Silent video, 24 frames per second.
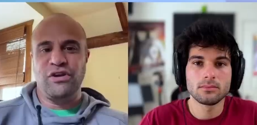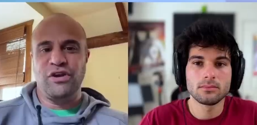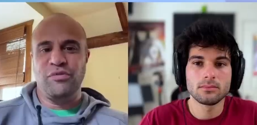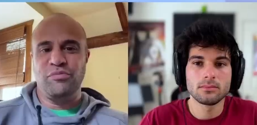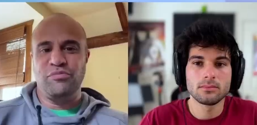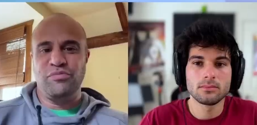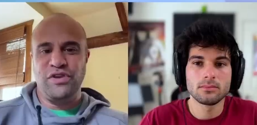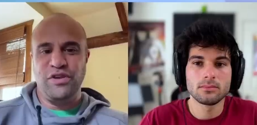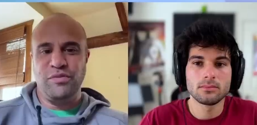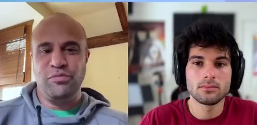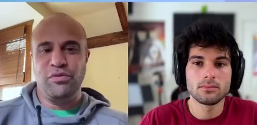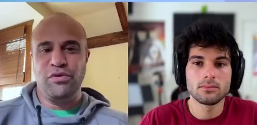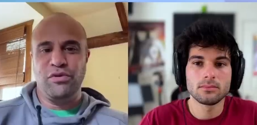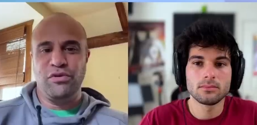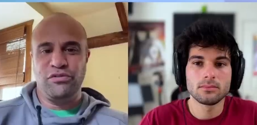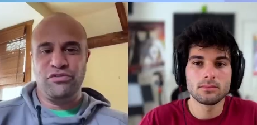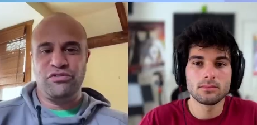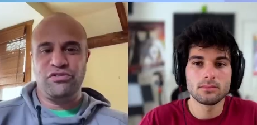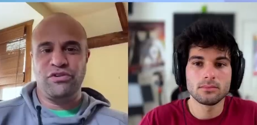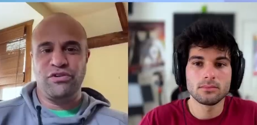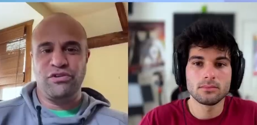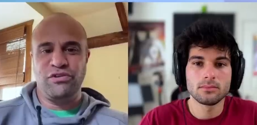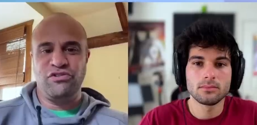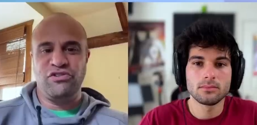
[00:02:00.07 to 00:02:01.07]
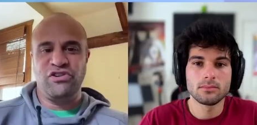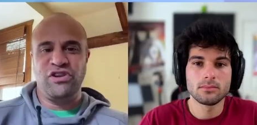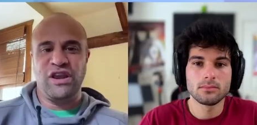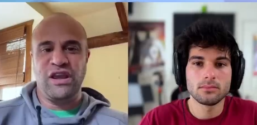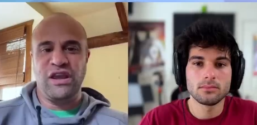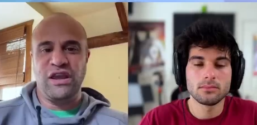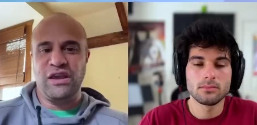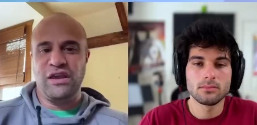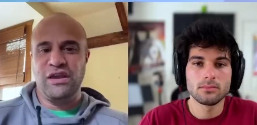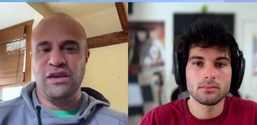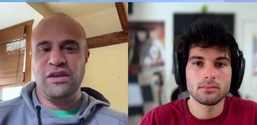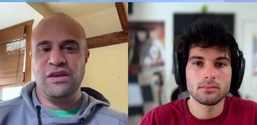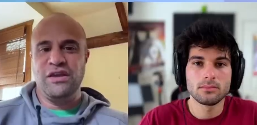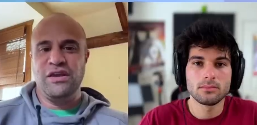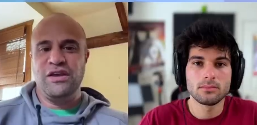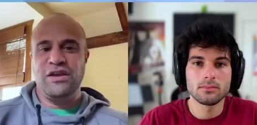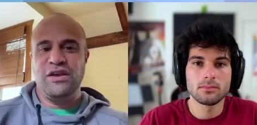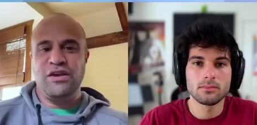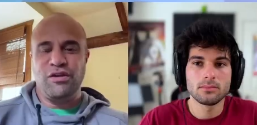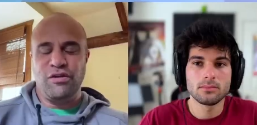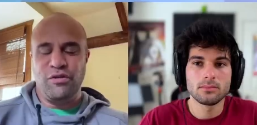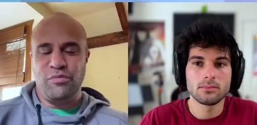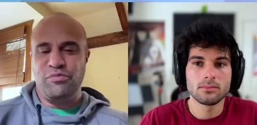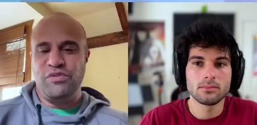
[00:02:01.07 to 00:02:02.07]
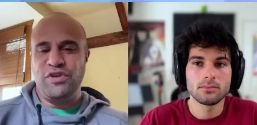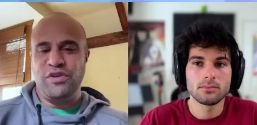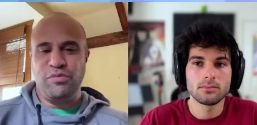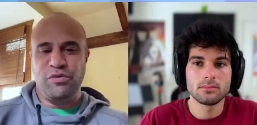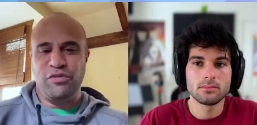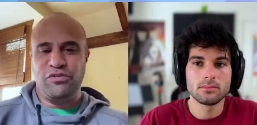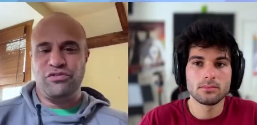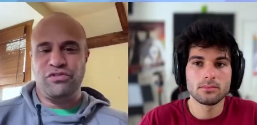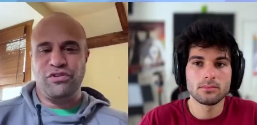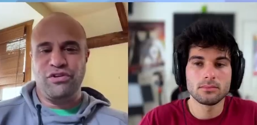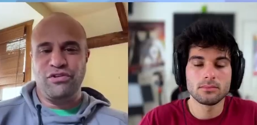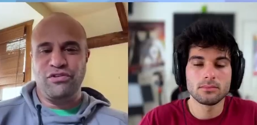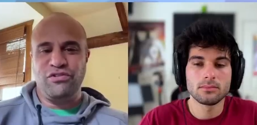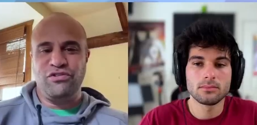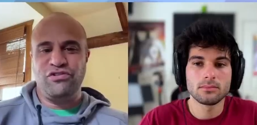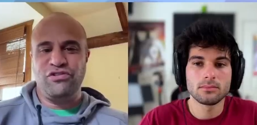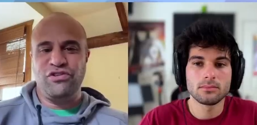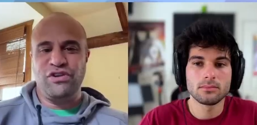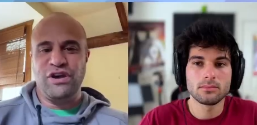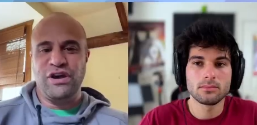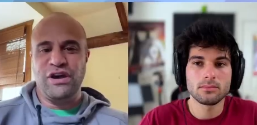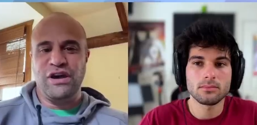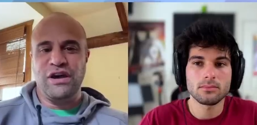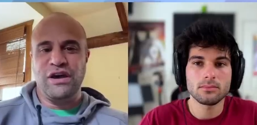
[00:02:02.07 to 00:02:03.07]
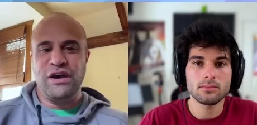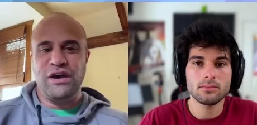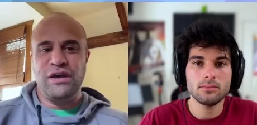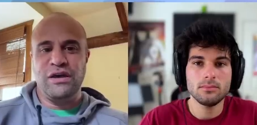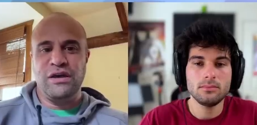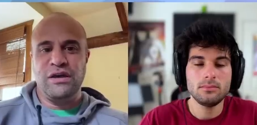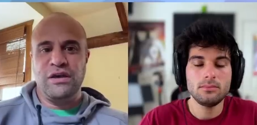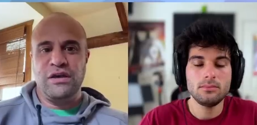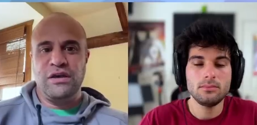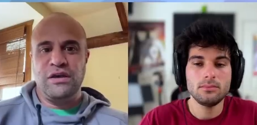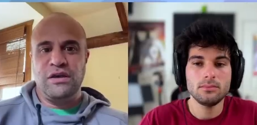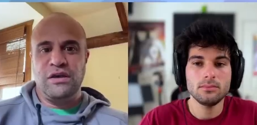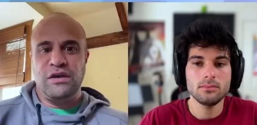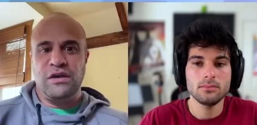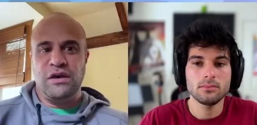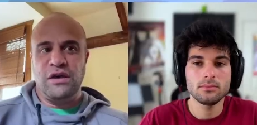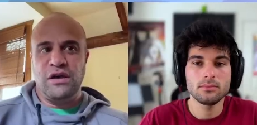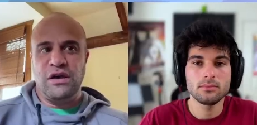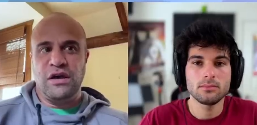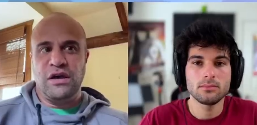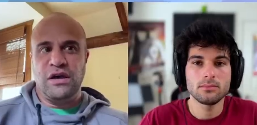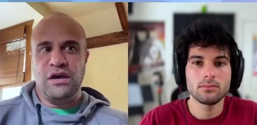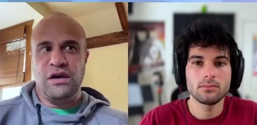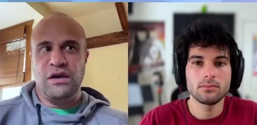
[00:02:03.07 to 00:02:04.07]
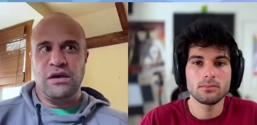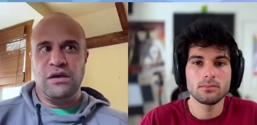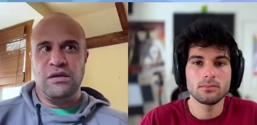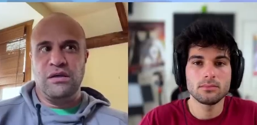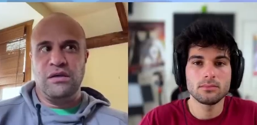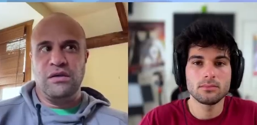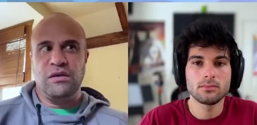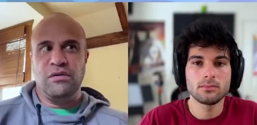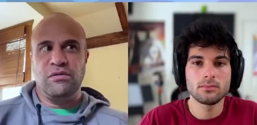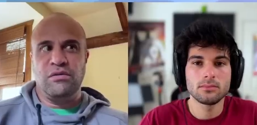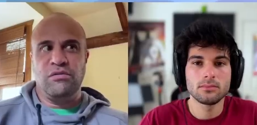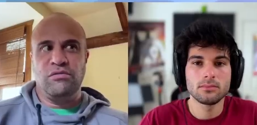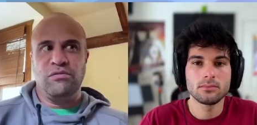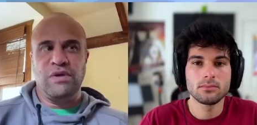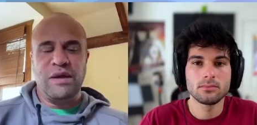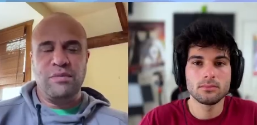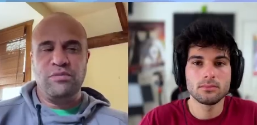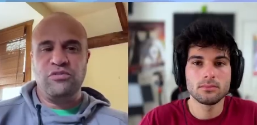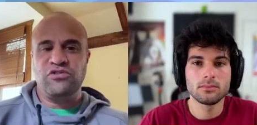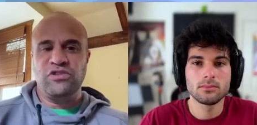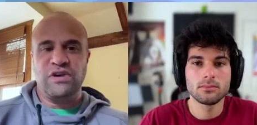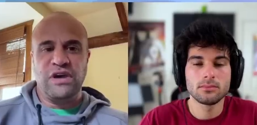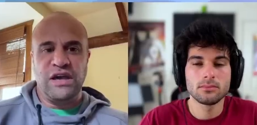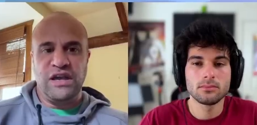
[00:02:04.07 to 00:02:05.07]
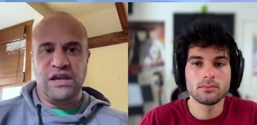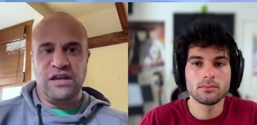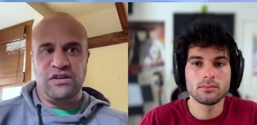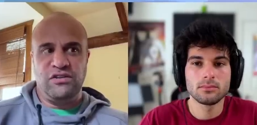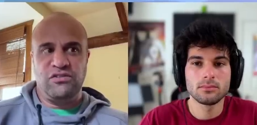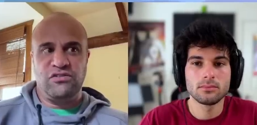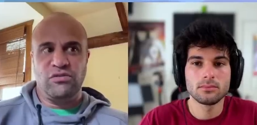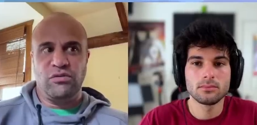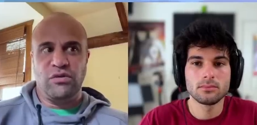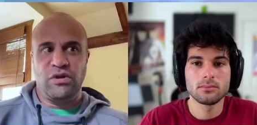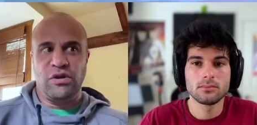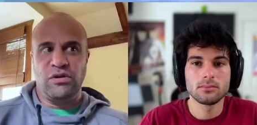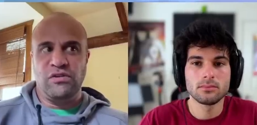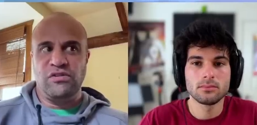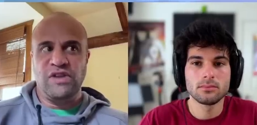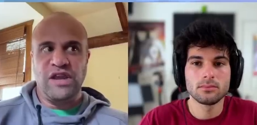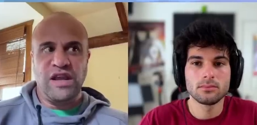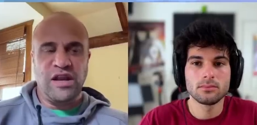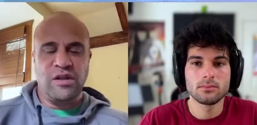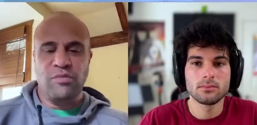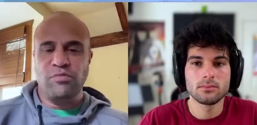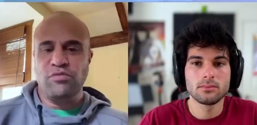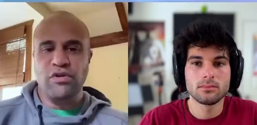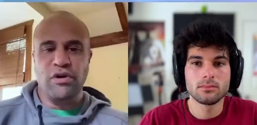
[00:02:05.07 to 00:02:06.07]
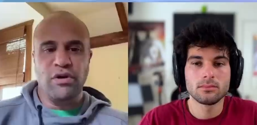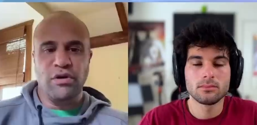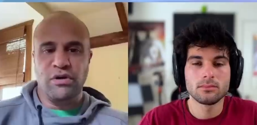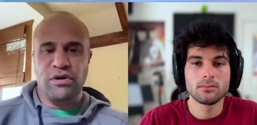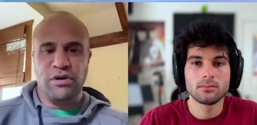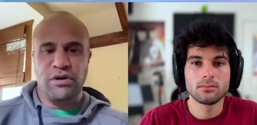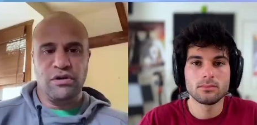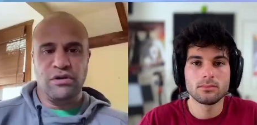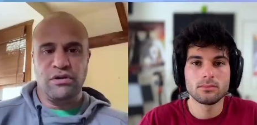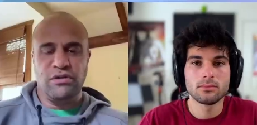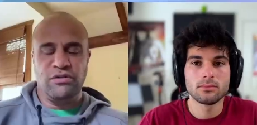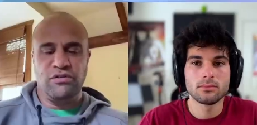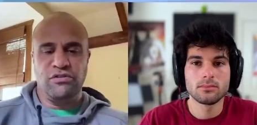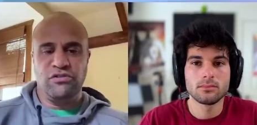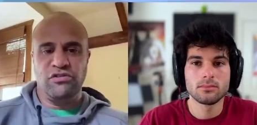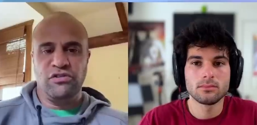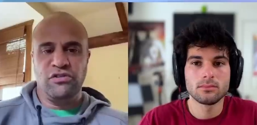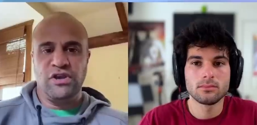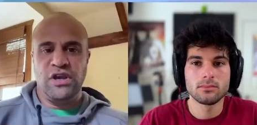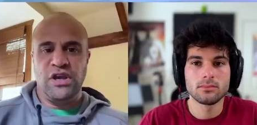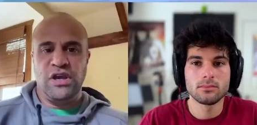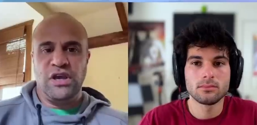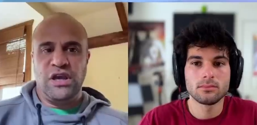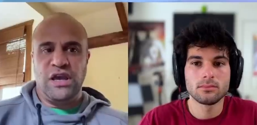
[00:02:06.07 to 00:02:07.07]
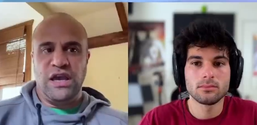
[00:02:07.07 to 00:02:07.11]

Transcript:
Speaker 1: are called people searching or people search uh, uh, websites or data brokers.